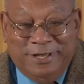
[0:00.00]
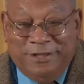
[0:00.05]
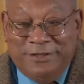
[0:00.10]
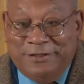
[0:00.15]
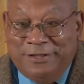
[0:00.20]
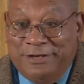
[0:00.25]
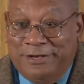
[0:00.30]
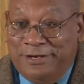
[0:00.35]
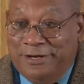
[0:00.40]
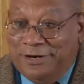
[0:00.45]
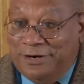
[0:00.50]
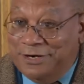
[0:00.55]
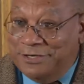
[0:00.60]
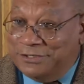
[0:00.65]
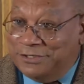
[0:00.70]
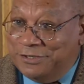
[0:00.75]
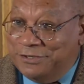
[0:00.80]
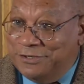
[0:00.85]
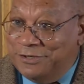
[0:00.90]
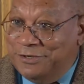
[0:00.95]
the
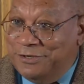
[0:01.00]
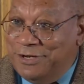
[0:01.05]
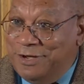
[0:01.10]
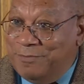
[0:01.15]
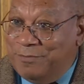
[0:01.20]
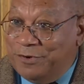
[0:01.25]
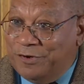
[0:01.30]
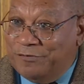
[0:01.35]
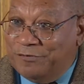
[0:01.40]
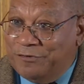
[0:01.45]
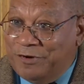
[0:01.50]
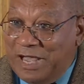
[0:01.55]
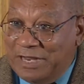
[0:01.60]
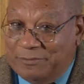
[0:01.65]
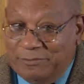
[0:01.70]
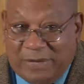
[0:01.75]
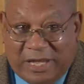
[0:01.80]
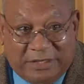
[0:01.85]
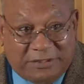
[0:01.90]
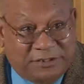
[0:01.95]
larger the number of
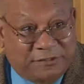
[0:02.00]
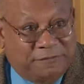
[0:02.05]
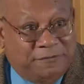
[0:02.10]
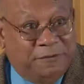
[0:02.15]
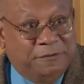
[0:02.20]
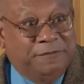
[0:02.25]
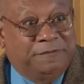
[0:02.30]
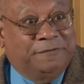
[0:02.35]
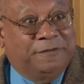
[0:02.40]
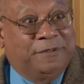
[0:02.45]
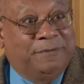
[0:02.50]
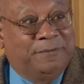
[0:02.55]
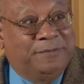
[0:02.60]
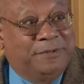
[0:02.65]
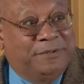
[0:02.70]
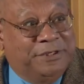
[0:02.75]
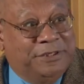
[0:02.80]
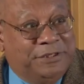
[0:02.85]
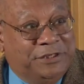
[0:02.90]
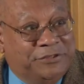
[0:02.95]
rat bats flew from
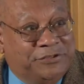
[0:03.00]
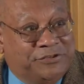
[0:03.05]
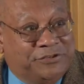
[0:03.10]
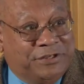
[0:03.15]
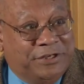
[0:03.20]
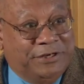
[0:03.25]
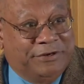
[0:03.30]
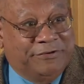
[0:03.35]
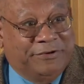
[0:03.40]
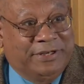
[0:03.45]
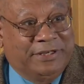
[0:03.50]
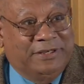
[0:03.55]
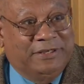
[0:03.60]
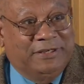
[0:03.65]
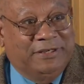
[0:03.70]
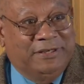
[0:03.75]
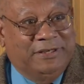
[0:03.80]
the distillery.